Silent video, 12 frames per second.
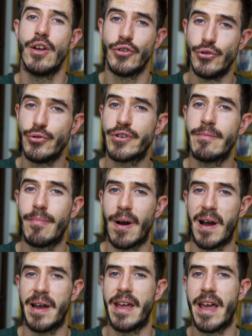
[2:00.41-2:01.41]
You can
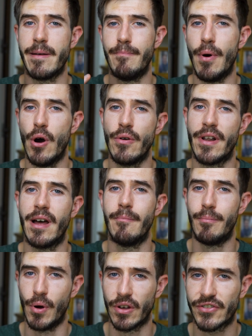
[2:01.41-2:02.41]
buy a boat
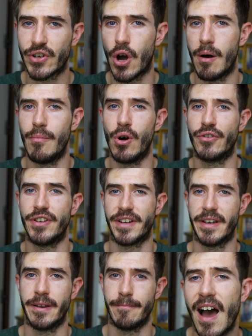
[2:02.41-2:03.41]
and bus combo
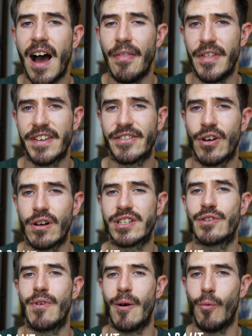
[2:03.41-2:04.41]
ticket, and this
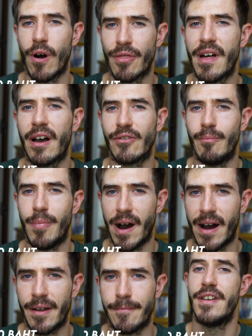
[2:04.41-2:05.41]
costs around 1,000
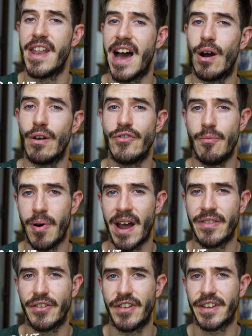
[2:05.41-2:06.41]
baht. Now, if you're
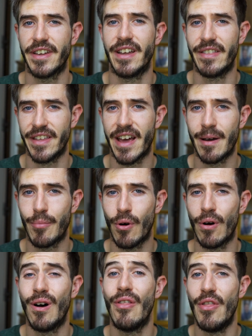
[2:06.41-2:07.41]
buying the ticket in the
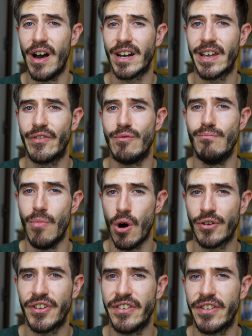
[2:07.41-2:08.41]
airport, they'll give you
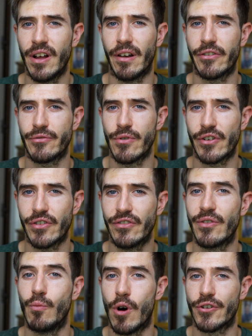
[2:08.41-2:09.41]
more detailed
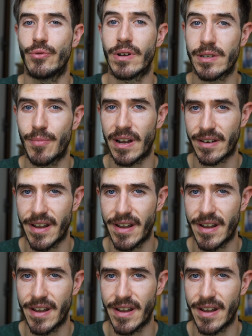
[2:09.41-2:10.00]
instructions on what to expect